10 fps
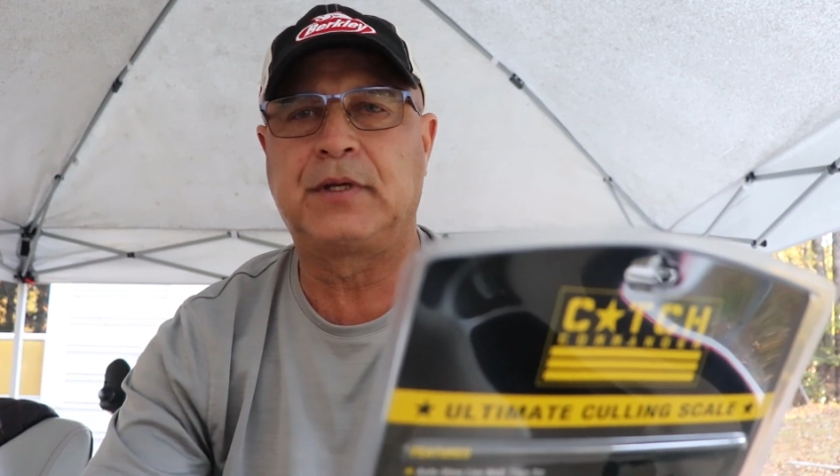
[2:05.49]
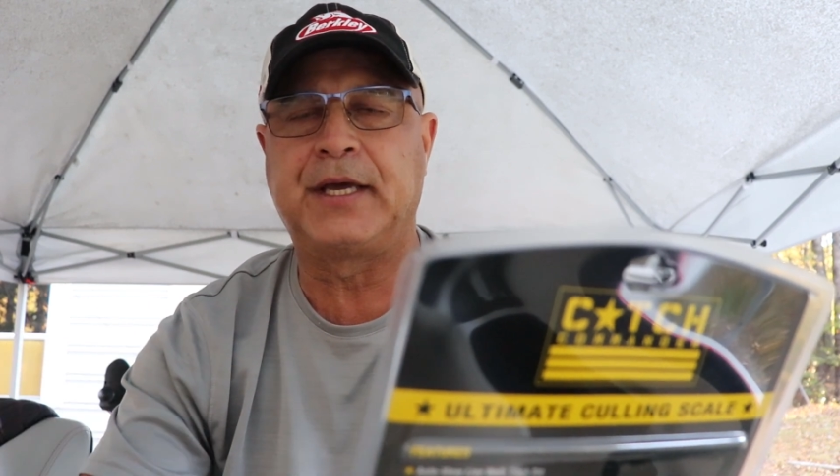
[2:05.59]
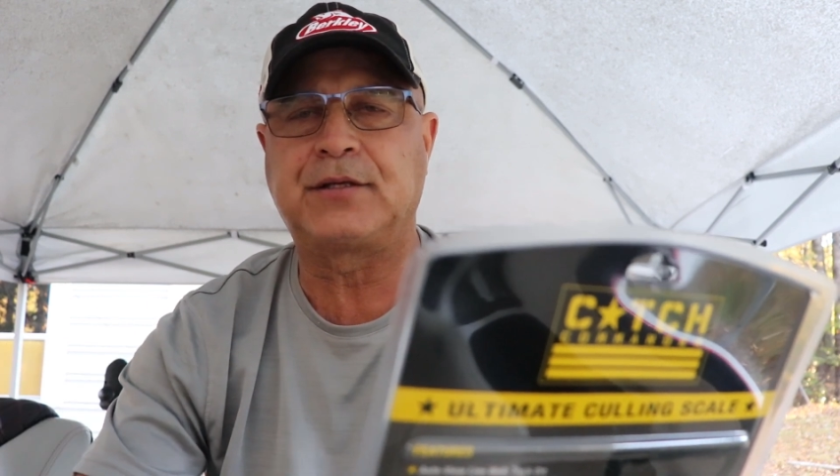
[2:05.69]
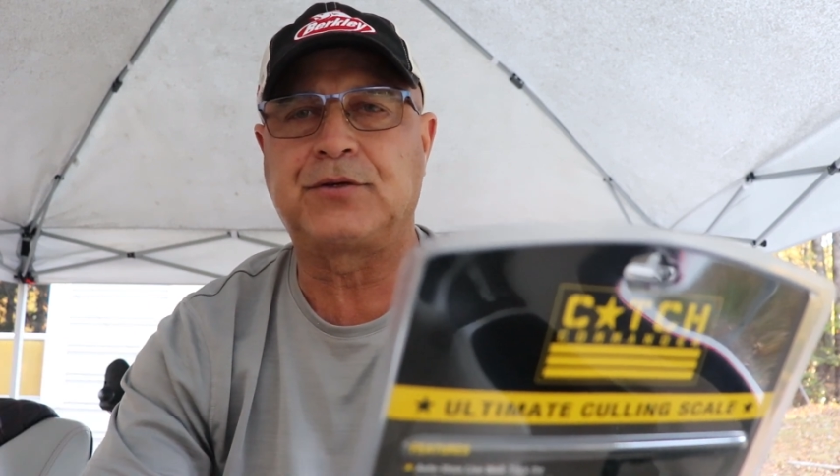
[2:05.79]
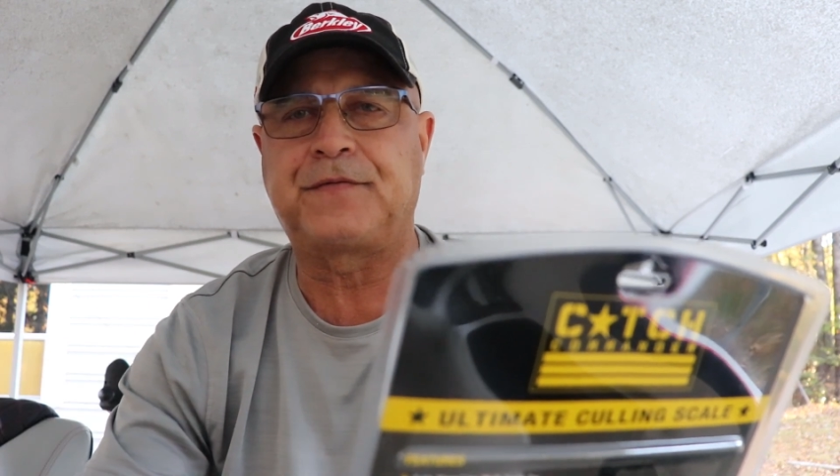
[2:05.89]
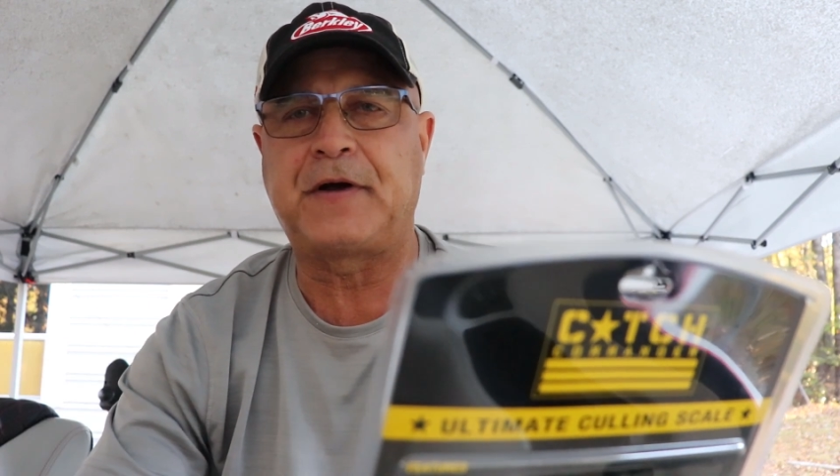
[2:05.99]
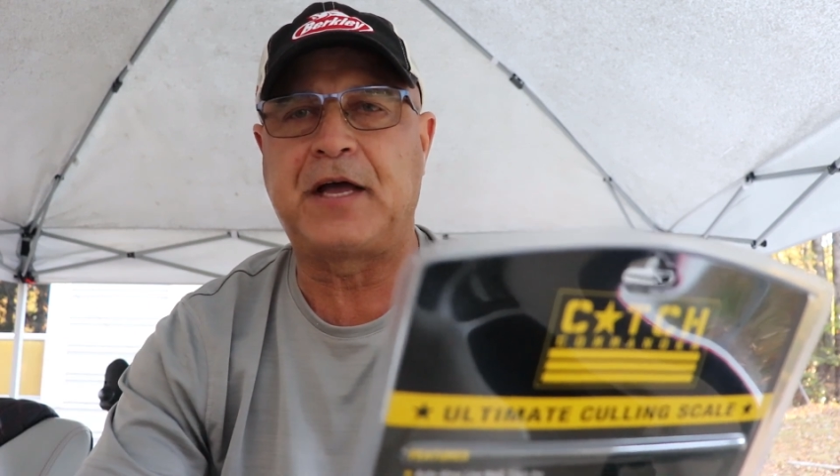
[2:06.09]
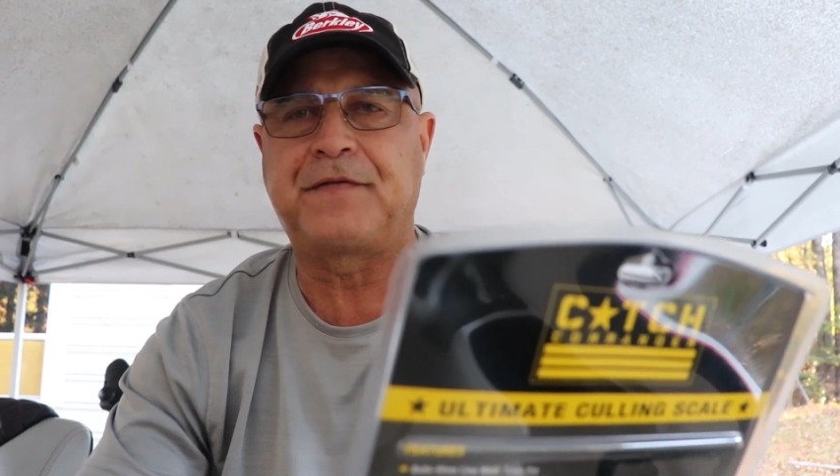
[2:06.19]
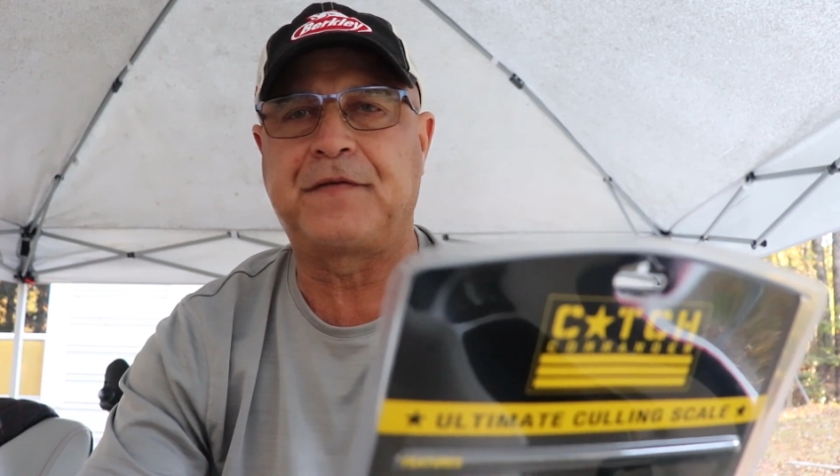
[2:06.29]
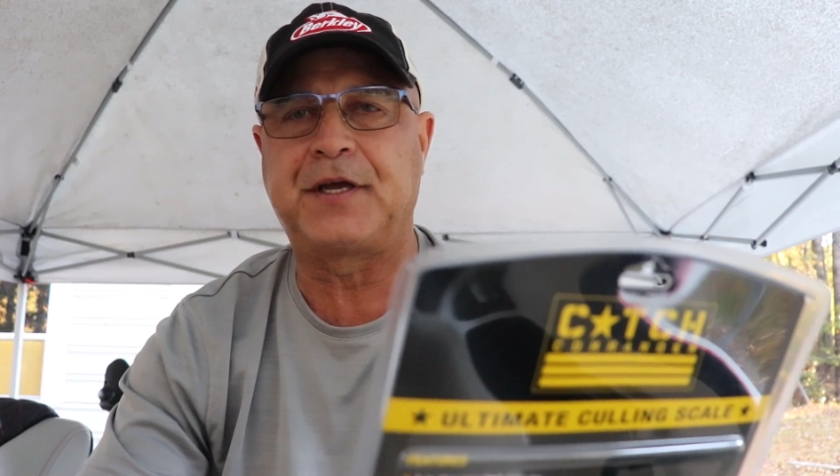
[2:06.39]
get your
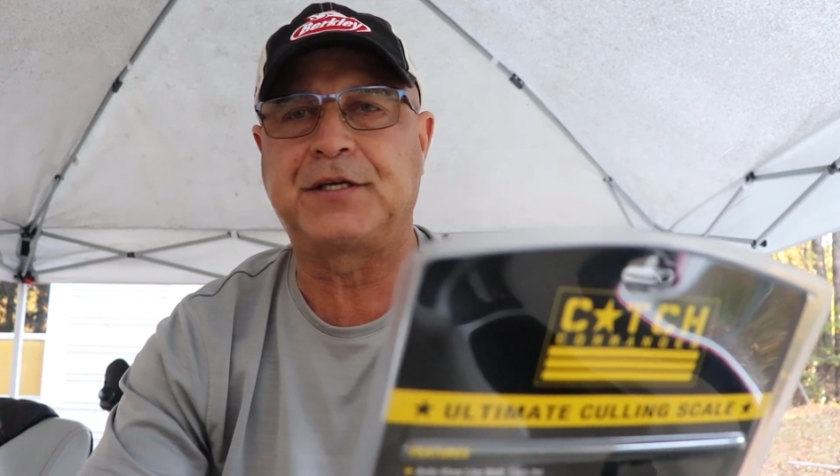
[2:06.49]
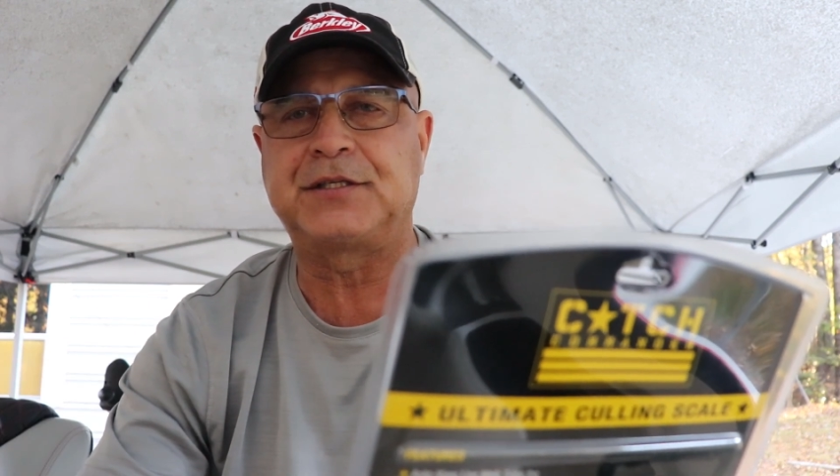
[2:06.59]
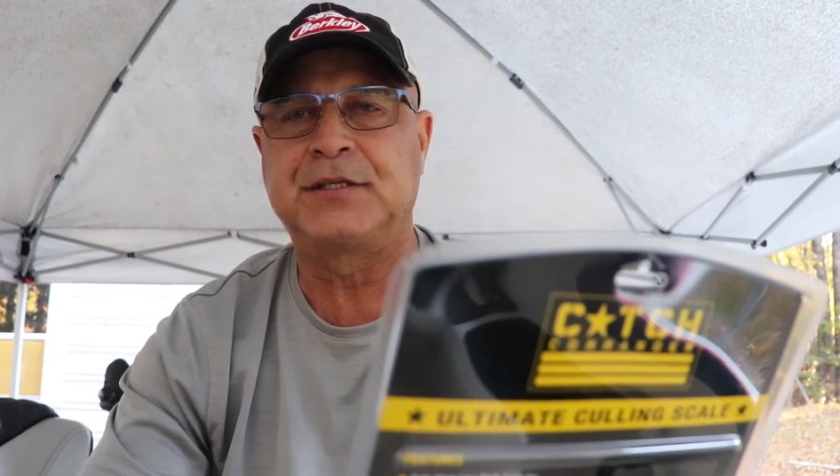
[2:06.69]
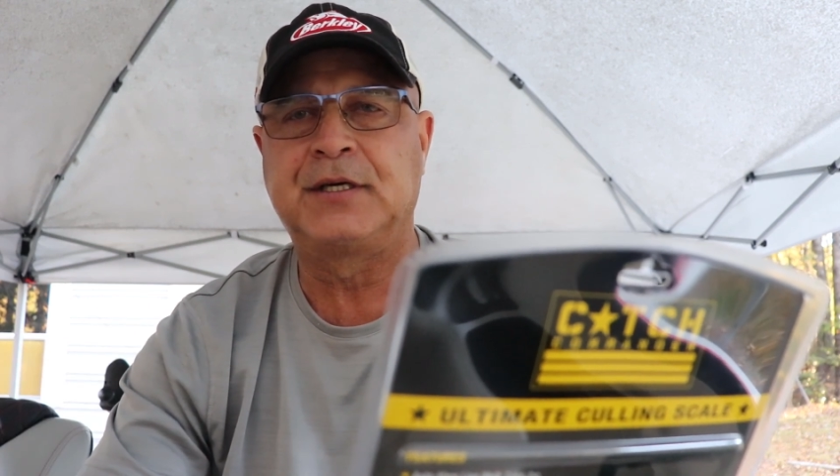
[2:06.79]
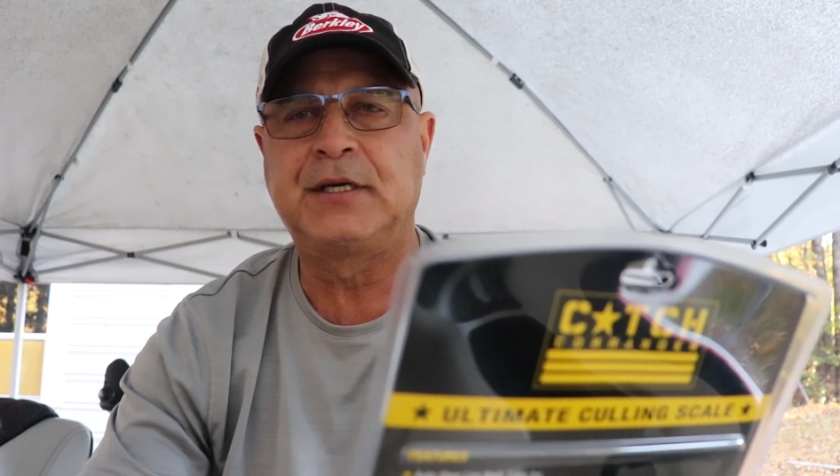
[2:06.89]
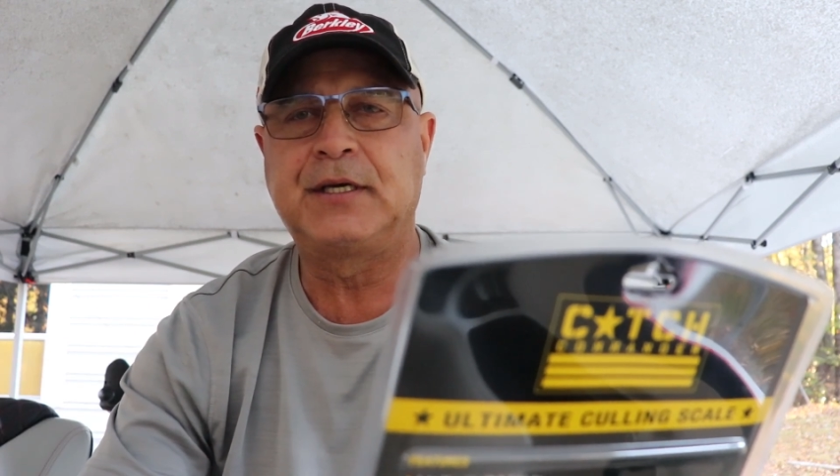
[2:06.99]
5 fish